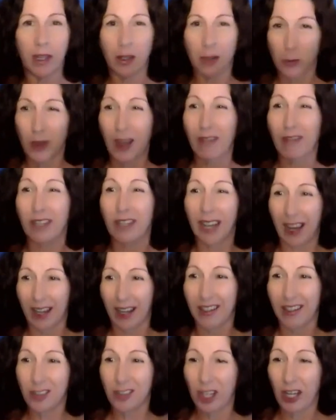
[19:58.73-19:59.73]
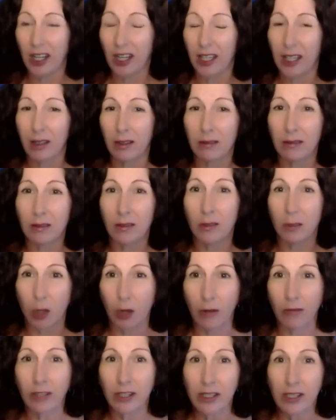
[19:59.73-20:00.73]
because we have an energetic
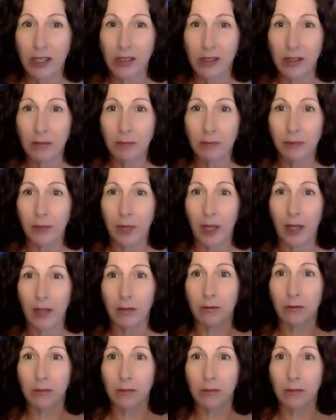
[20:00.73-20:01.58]
nervous system, and a